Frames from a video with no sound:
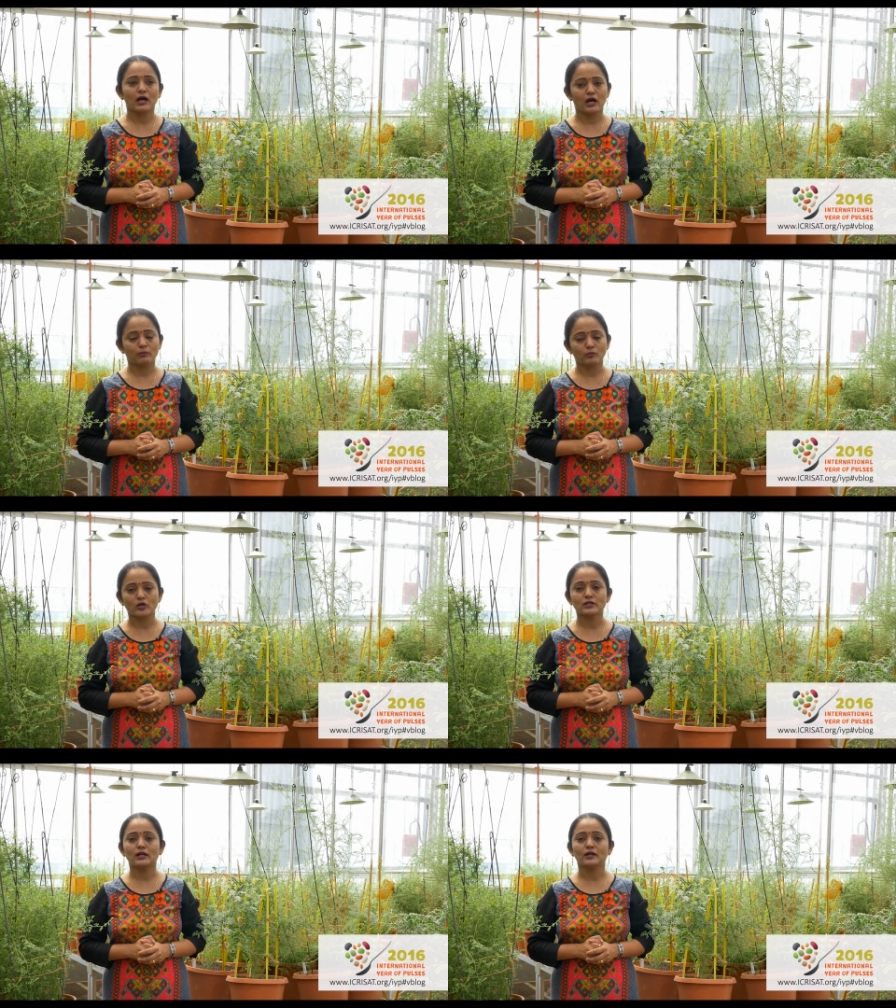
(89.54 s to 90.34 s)

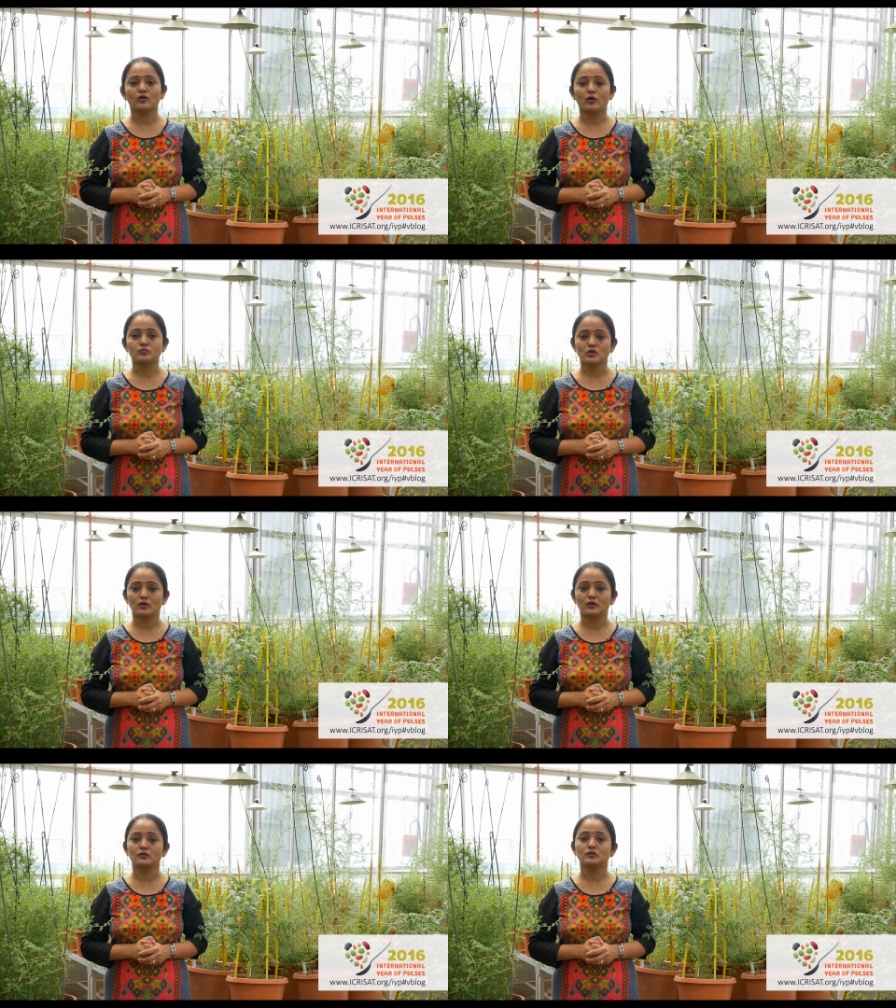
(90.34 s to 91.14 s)
modern and
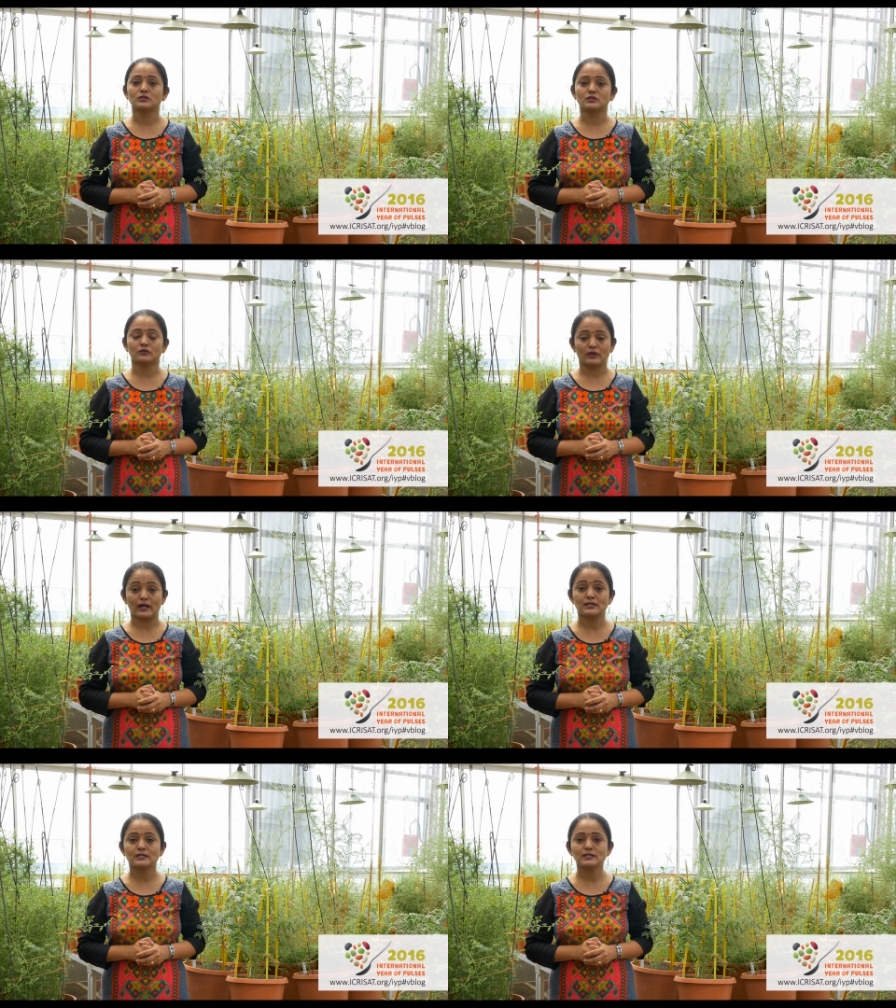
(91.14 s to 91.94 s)
obsolete
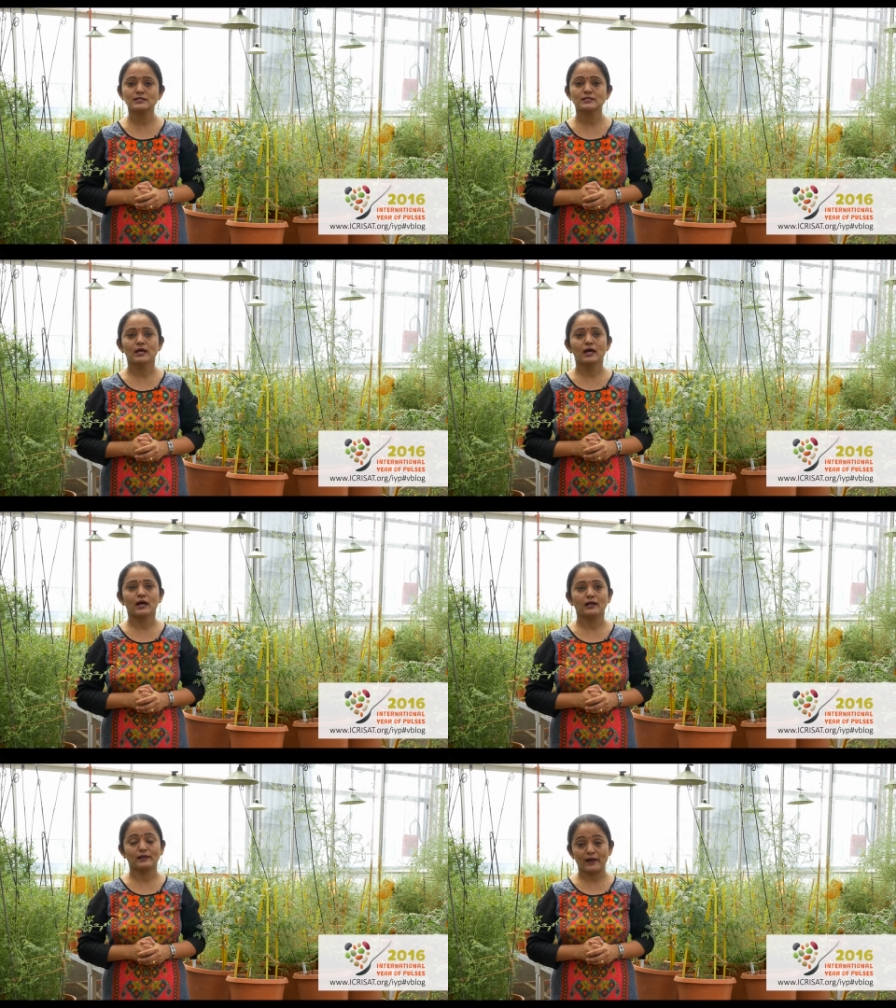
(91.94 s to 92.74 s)
varieties,
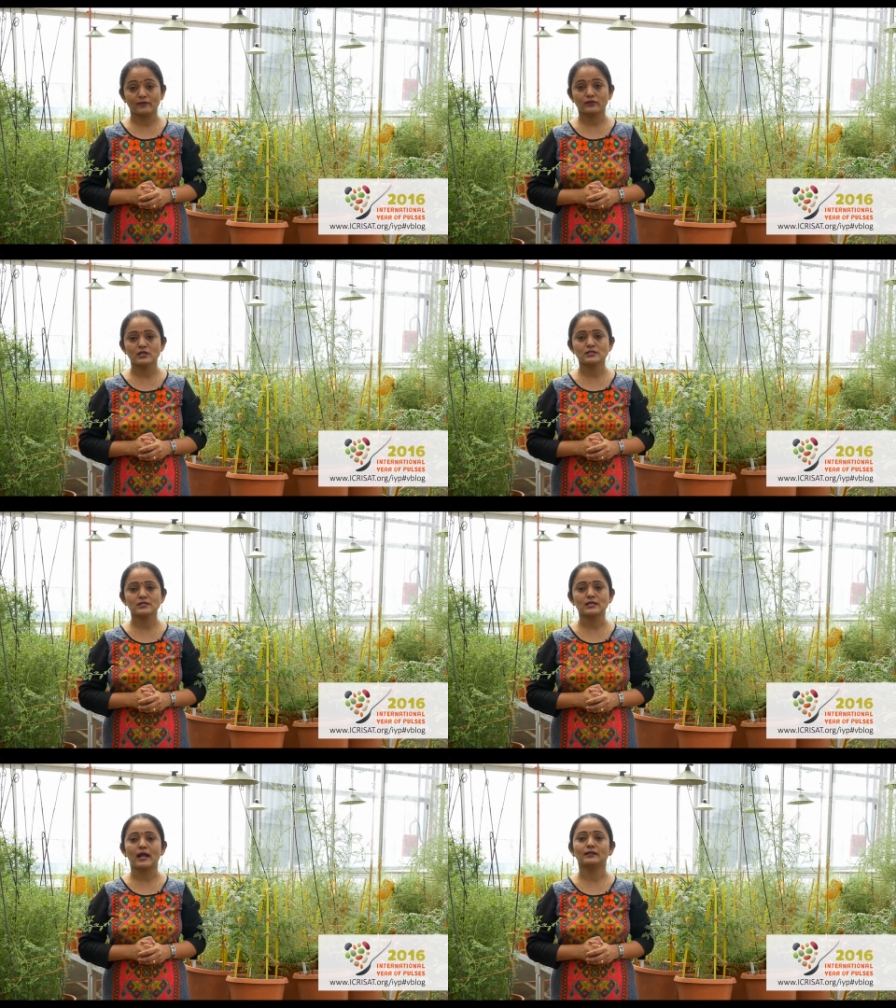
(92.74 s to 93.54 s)
land
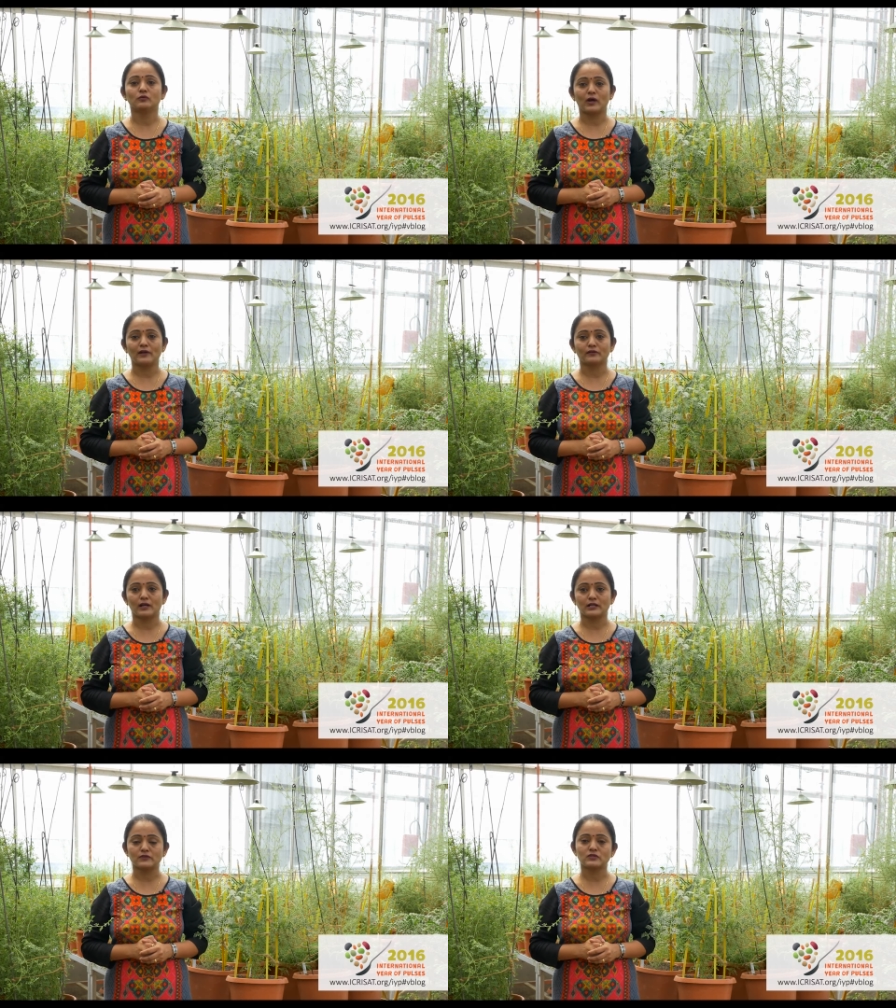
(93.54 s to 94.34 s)
races, and the wild
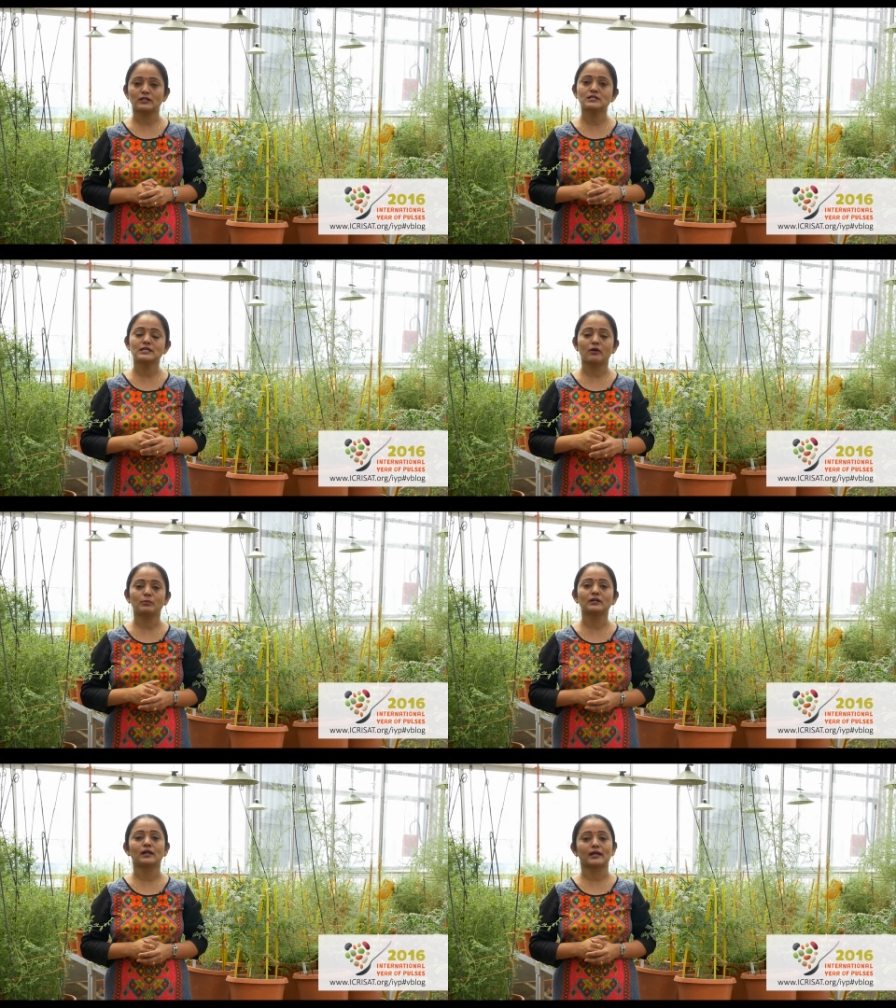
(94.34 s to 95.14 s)
relatives. And these have
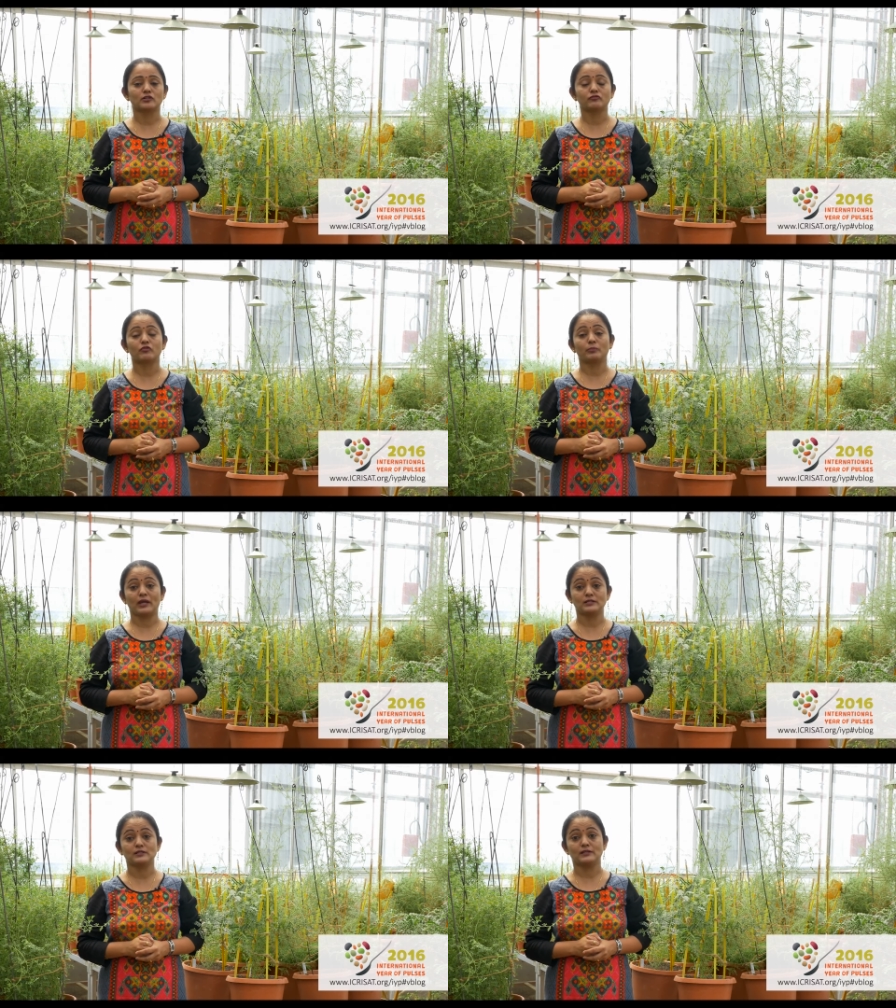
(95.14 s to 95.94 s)
been collected from
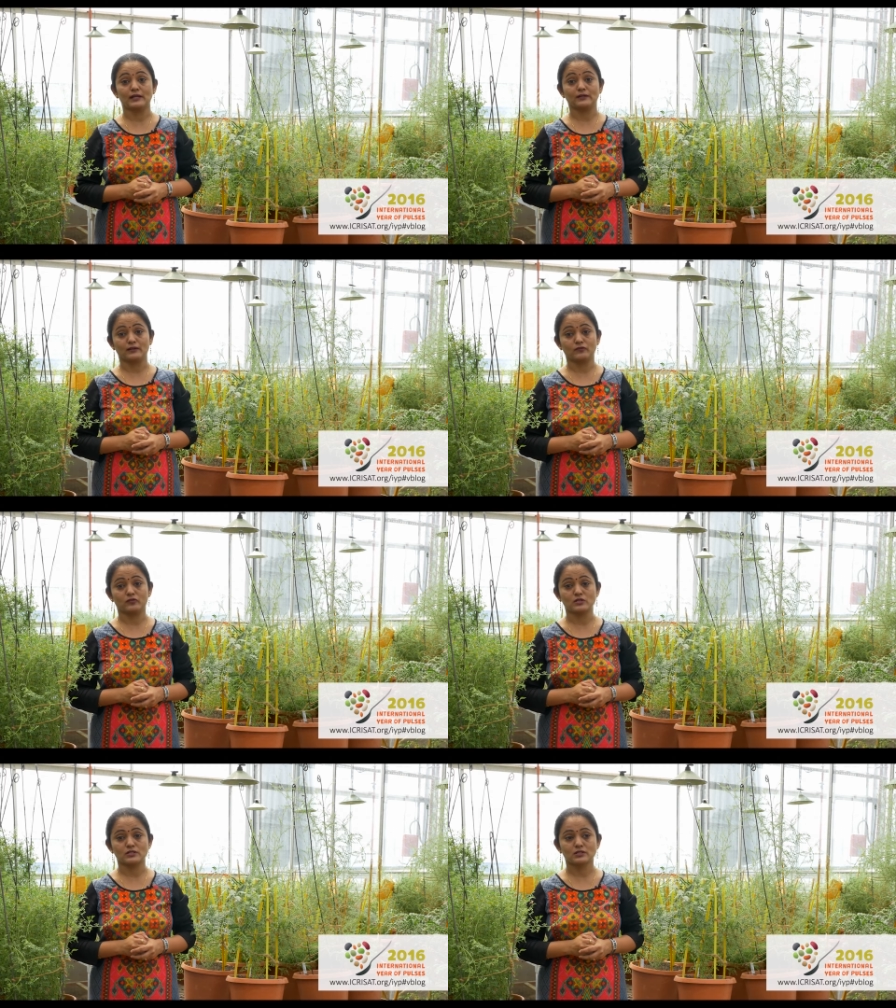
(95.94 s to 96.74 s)
99
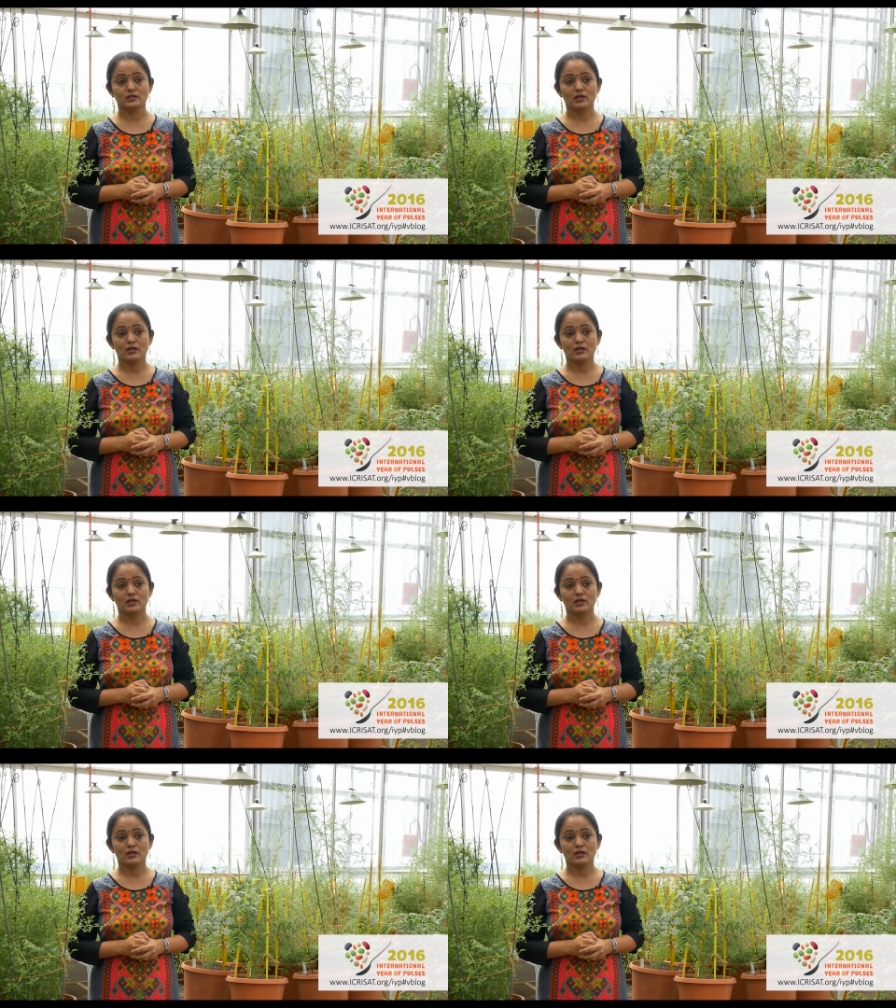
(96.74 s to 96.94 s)
countries.